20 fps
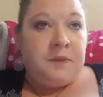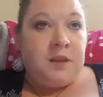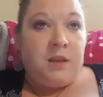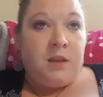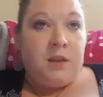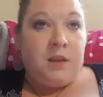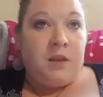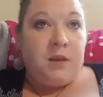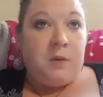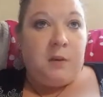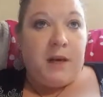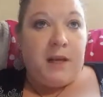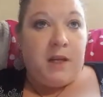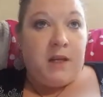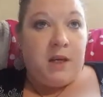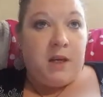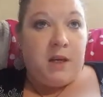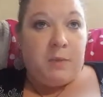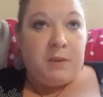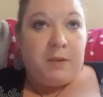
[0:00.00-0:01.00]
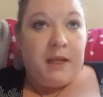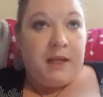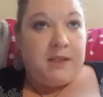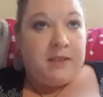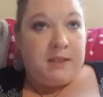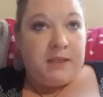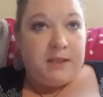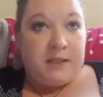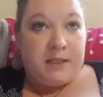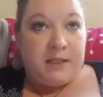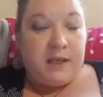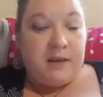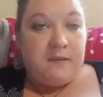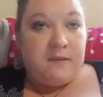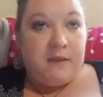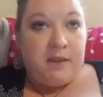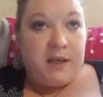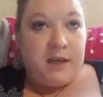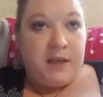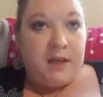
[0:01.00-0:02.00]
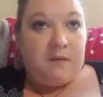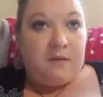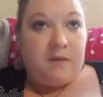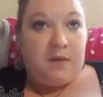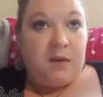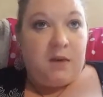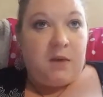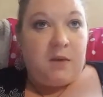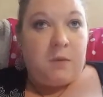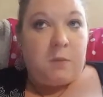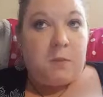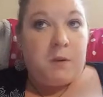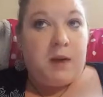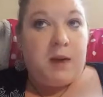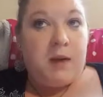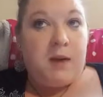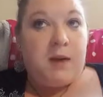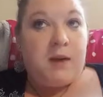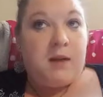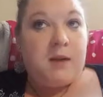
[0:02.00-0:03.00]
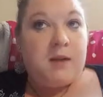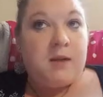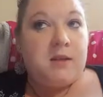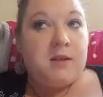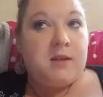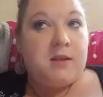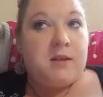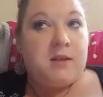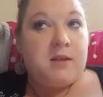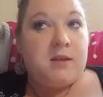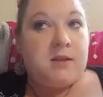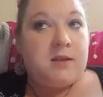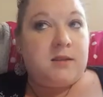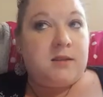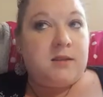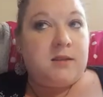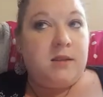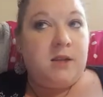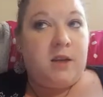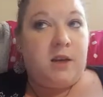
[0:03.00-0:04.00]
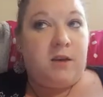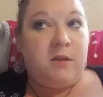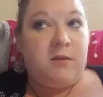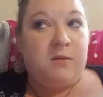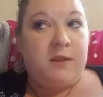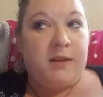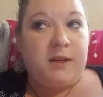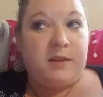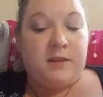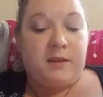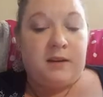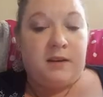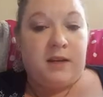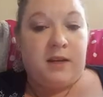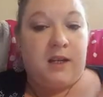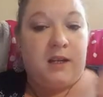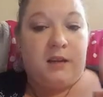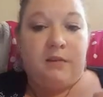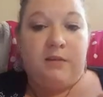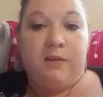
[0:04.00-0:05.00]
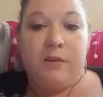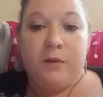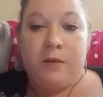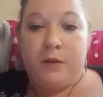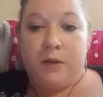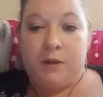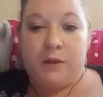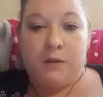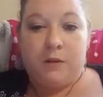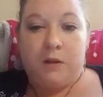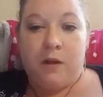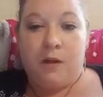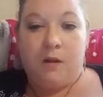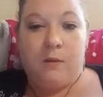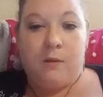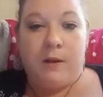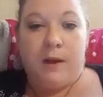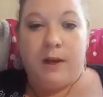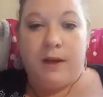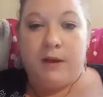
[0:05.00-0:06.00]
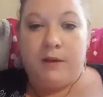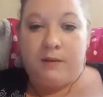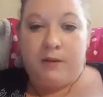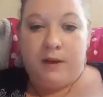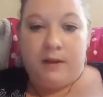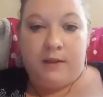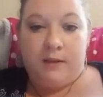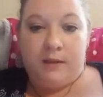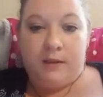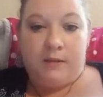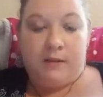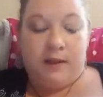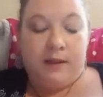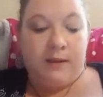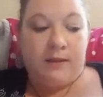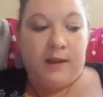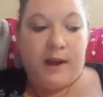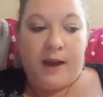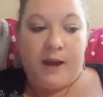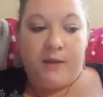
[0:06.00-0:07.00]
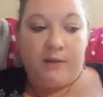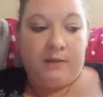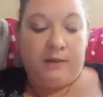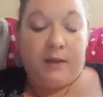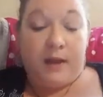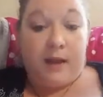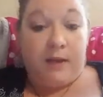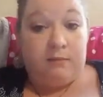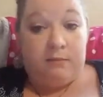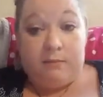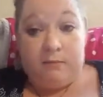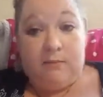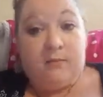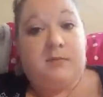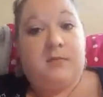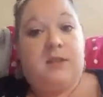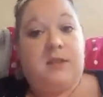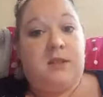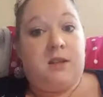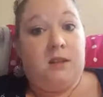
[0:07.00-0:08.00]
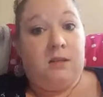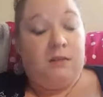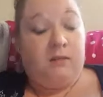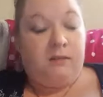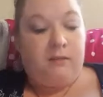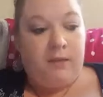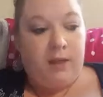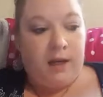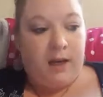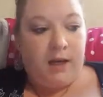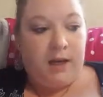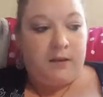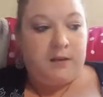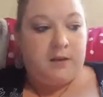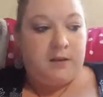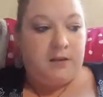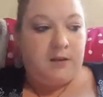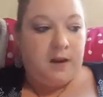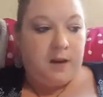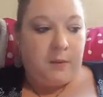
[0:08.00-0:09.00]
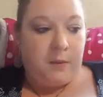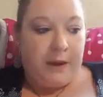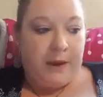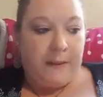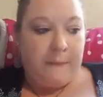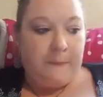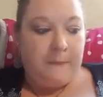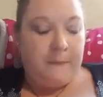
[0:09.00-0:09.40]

the way that you're placing stuff in the envelope and, things aren't getting folded the wrong way or anything like that, that still, it goes a long way.